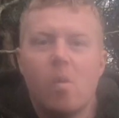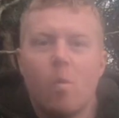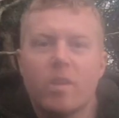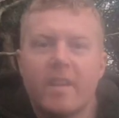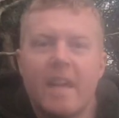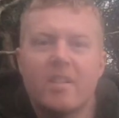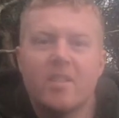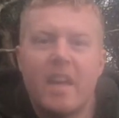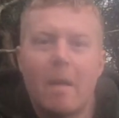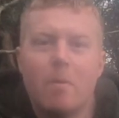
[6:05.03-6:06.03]
was I cast
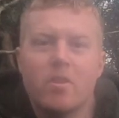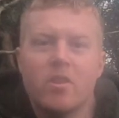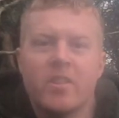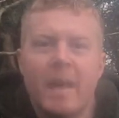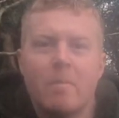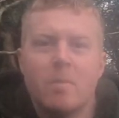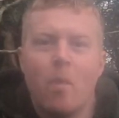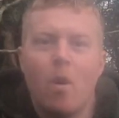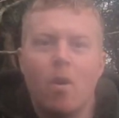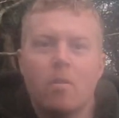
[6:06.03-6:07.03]
the camera to the same
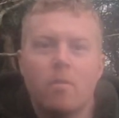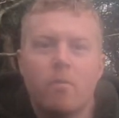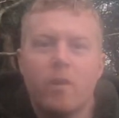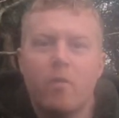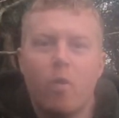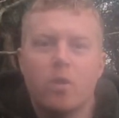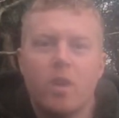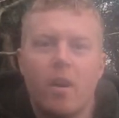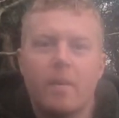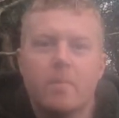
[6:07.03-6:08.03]
spot 3 or 4
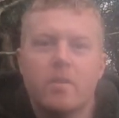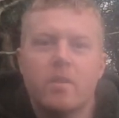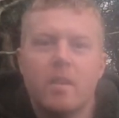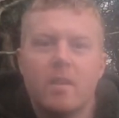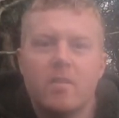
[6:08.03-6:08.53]
times